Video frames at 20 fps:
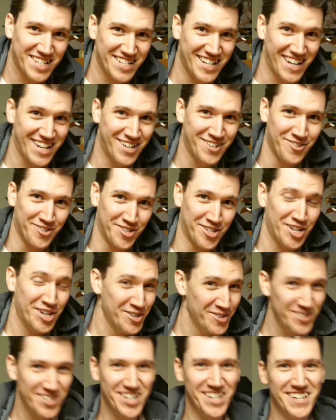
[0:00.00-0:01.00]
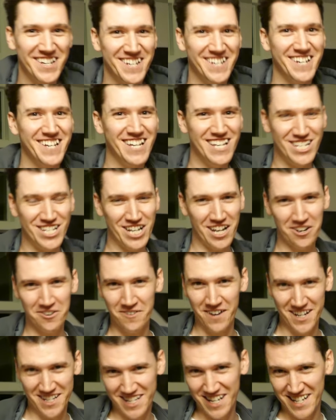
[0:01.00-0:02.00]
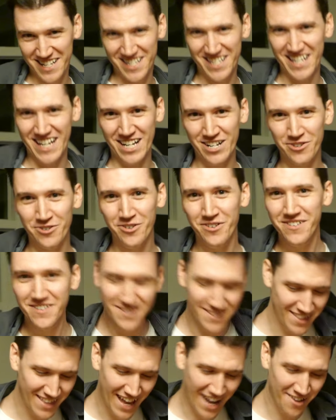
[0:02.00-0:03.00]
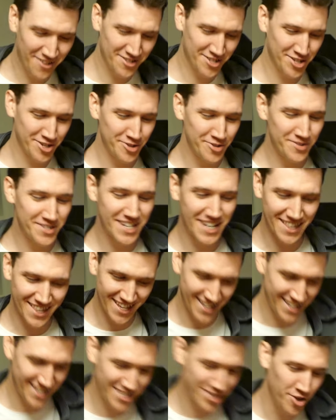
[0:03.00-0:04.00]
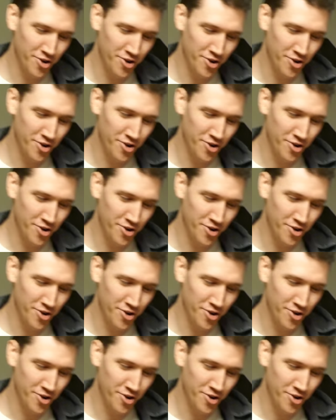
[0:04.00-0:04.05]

a single toot. Generates a single loud toot, and it's